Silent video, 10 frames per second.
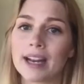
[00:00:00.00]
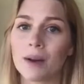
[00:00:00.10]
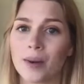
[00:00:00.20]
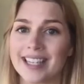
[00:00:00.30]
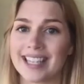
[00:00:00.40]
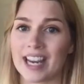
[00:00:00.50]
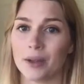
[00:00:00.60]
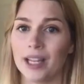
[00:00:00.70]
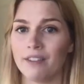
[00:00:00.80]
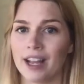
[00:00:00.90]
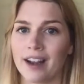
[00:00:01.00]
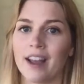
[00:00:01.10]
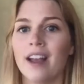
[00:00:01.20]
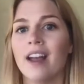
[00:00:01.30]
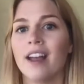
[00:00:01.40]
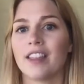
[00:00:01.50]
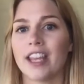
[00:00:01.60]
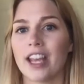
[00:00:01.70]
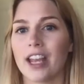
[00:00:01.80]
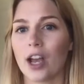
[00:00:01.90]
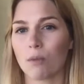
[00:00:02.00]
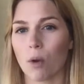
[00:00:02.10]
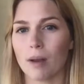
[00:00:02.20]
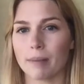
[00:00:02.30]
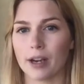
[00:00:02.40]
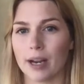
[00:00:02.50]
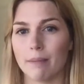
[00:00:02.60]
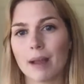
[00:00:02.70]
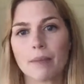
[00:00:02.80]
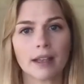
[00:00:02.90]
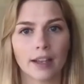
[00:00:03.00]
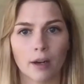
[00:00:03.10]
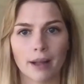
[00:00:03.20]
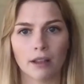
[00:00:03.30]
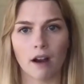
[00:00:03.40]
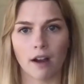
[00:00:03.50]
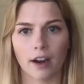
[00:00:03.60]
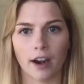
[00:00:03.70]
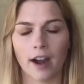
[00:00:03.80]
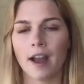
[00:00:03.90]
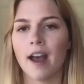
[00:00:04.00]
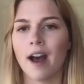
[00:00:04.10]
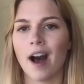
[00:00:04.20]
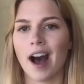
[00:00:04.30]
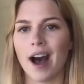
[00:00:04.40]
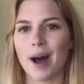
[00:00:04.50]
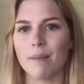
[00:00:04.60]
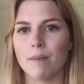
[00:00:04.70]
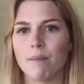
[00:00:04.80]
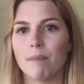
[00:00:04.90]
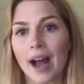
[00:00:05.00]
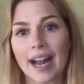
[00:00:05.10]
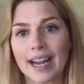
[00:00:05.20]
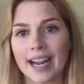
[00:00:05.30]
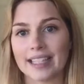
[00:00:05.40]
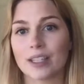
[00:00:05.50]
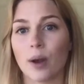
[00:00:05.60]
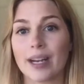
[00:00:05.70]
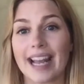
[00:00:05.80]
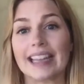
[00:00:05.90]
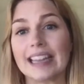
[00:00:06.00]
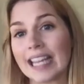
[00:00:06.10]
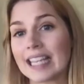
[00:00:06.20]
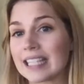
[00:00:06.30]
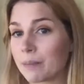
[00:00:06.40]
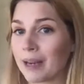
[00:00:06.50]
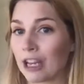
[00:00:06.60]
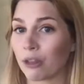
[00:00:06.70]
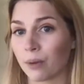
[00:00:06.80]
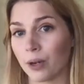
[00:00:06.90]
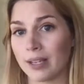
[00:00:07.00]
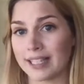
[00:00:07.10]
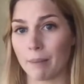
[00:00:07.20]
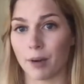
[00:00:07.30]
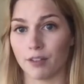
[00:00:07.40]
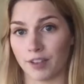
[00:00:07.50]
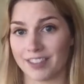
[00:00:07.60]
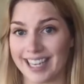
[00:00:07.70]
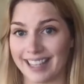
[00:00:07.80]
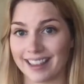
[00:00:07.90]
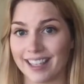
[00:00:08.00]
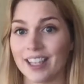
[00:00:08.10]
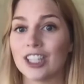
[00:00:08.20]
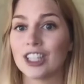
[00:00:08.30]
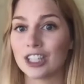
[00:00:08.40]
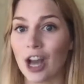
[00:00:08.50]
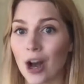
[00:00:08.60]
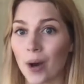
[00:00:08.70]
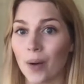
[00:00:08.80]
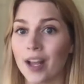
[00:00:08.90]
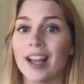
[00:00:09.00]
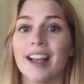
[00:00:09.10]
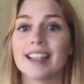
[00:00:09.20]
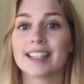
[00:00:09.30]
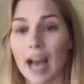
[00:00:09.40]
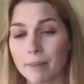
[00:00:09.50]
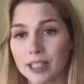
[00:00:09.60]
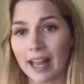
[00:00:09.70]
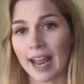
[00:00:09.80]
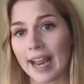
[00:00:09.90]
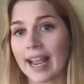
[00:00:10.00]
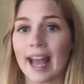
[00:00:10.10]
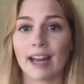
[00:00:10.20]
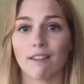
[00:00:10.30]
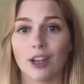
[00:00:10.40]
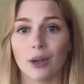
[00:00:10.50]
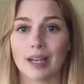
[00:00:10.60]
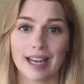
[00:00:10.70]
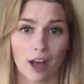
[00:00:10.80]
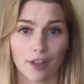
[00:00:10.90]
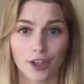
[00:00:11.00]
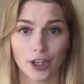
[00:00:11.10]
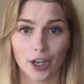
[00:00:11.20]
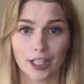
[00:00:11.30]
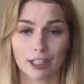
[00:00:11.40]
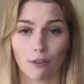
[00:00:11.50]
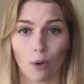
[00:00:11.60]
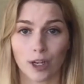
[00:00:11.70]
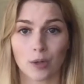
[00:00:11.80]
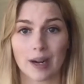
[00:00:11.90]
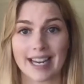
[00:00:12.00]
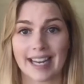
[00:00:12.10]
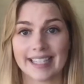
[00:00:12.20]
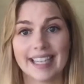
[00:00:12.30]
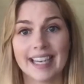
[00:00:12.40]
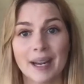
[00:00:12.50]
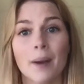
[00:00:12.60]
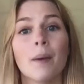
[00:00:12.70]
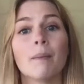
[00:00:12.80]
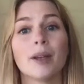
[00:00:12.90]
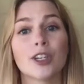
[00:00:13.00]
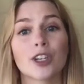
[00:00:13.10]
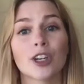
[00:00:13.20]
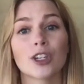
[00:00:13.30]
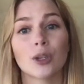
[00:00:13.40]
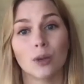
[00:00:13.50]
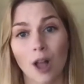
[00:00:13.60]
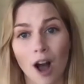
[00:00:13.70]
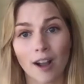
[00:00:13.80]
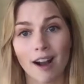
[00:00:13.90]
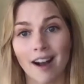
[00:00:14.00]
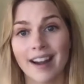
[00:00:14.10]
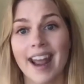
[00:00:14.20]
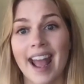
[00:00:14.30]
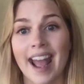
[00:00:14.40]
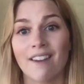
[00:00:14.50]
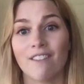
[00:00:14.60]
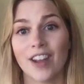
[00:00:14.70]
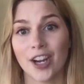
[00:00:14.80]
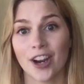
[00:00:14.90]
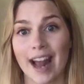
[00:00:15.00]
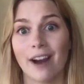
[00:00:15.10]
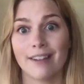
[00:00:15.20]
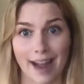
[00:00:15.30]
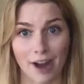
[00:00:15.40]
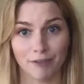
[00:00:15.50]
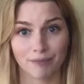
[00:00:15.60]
on which state you live in, the enrollment period might be a little bit longer, but it's going to at least be through December 15th. So stop delaying, and if you need health insurance for 2018, be sure to log on and figure it out now.